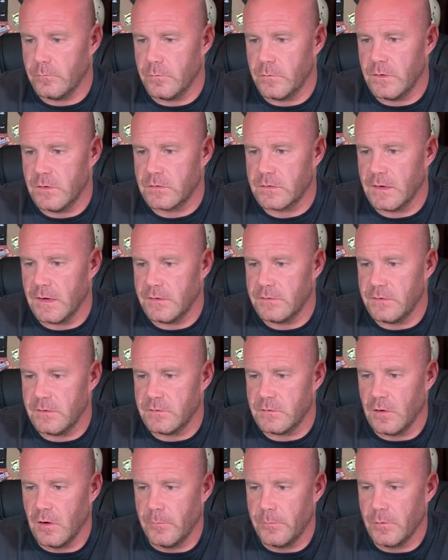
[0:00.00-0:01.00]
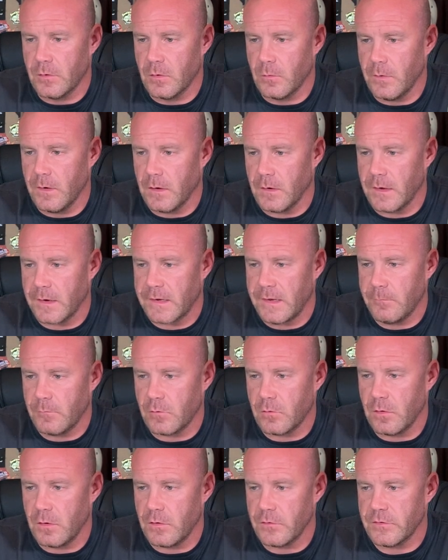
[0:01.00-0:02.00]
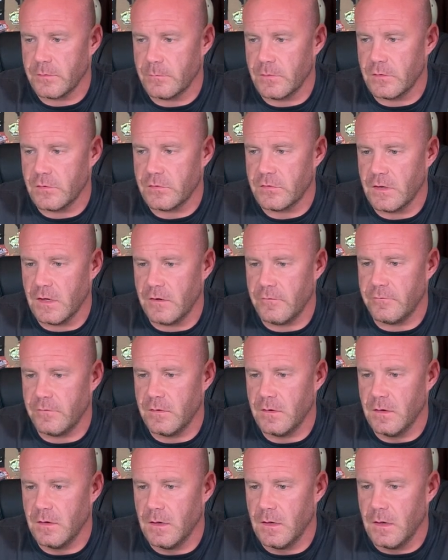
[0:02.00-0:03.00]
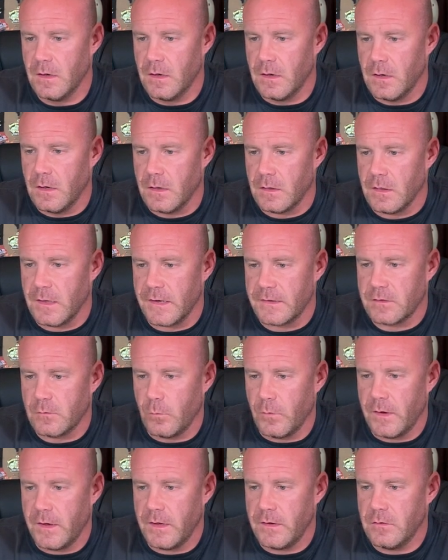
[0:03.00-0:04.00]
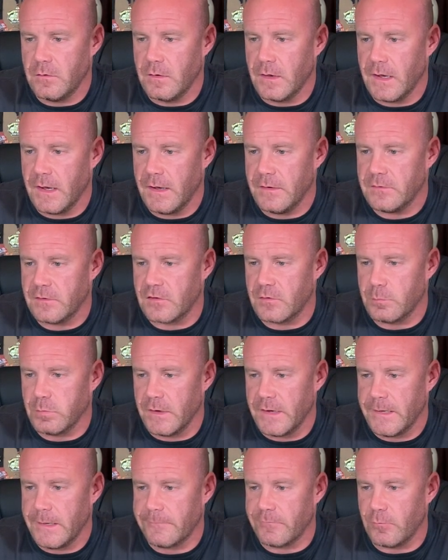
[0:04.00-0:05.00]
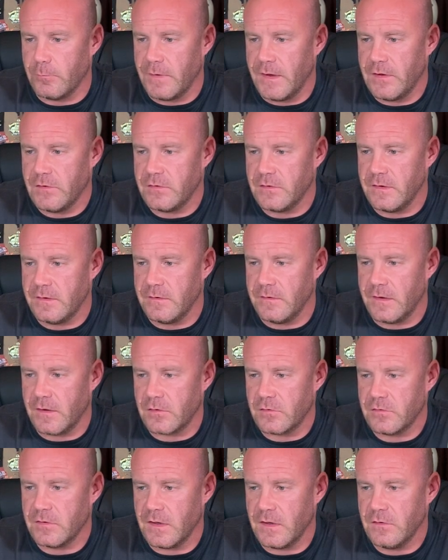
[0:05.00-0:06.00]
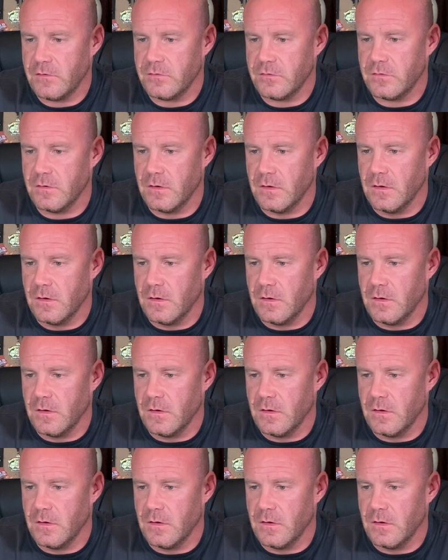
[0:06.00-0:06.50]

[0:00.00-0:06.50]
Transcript: This guy says, hope you're well. I came across some of your stuff. Like the way you guys explain information and exercise.